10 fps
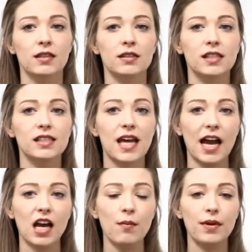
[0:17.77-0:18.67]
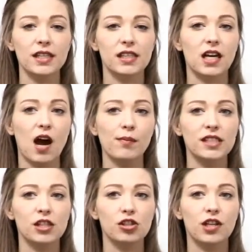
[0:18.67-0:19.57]
The stack-up is the
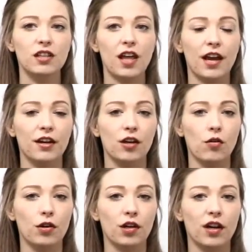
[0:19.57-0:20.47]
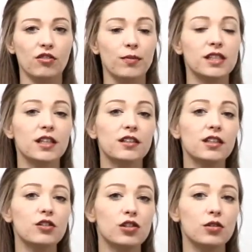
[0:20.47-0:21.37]
composition and layering order of the
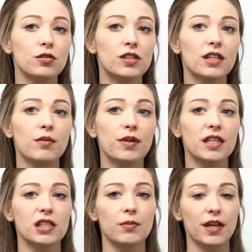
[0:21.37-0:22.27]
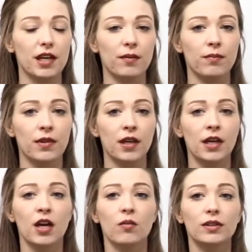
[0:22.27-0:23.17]
materials used in the PCB.
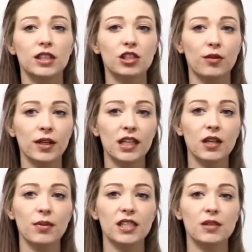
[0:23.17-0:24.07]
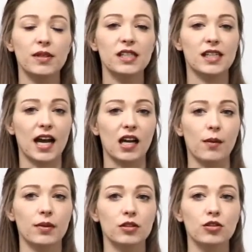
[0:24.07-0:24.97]
When determining the PCB
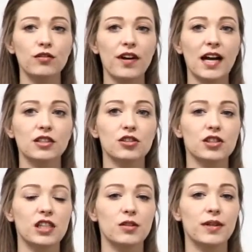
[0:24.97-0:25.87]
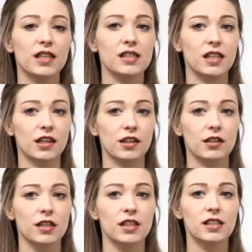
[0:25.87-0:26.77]
stack-up, two factors need to be considered,
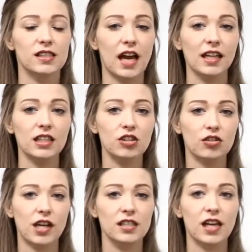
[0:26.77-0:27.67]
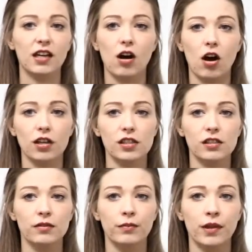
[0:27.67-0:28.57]
design constraints and cost.